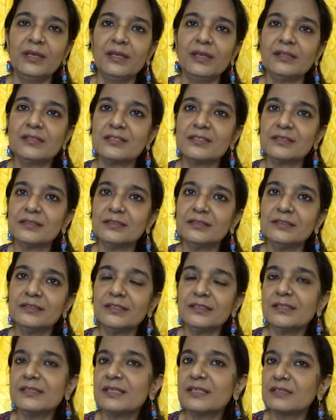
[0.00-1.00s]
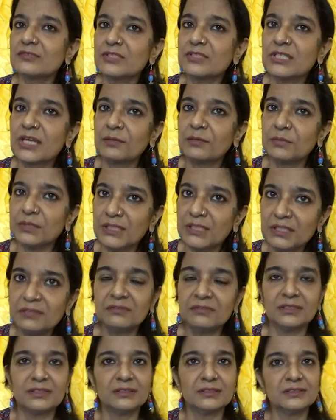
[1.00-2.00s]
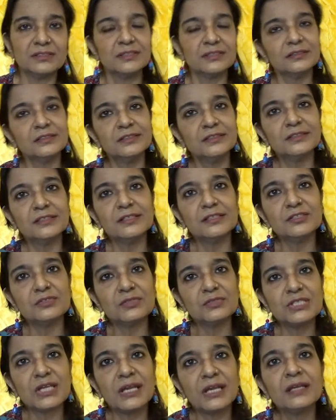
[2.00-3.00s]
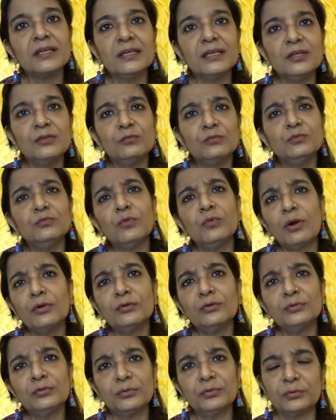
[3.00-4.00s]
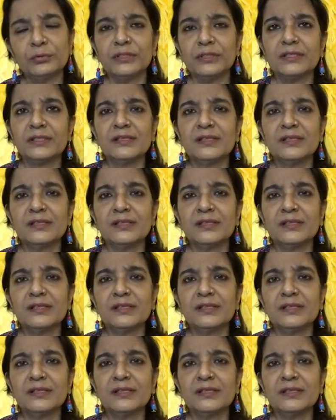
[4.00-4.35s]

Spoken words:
There's certain things which I believe in, certain things which I would want to do it.